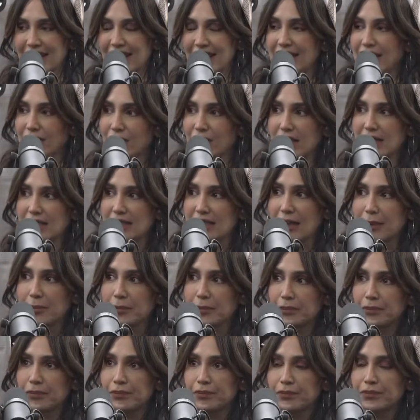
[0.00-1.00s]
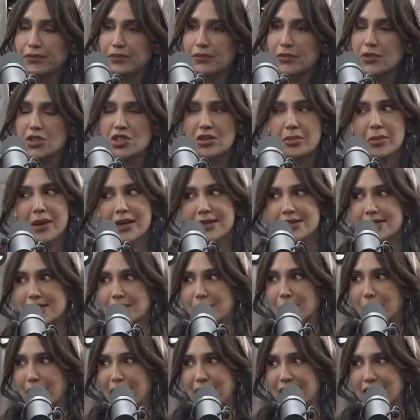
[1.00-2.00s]
still speak to her? She passed
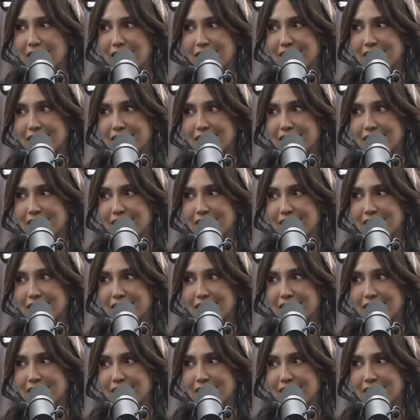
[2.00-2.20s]
away. She